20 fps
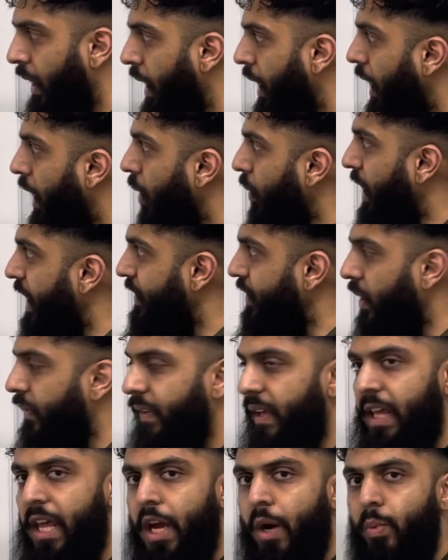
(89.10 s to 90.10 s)
Okay, so over
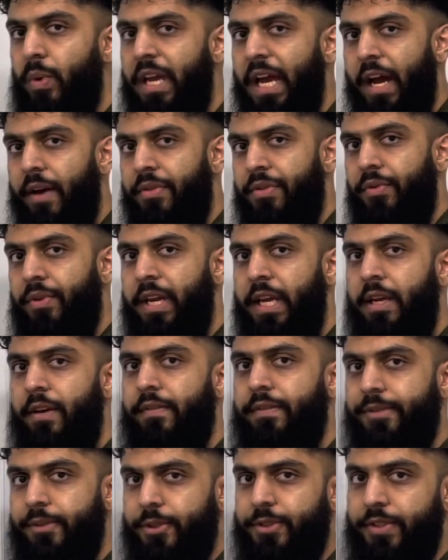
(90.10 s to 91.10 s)
here we have three
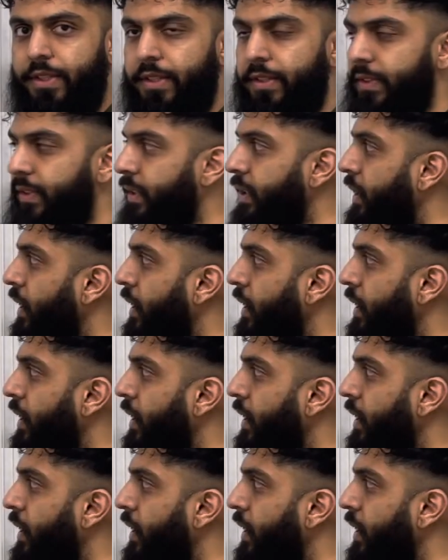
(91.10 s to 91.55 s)
forces.